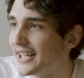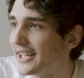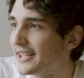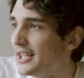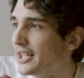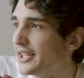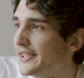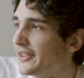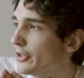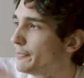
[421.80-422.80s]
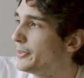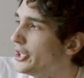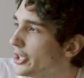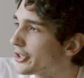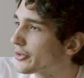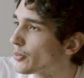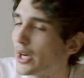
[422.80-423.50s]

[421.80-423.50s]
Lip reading: that their peers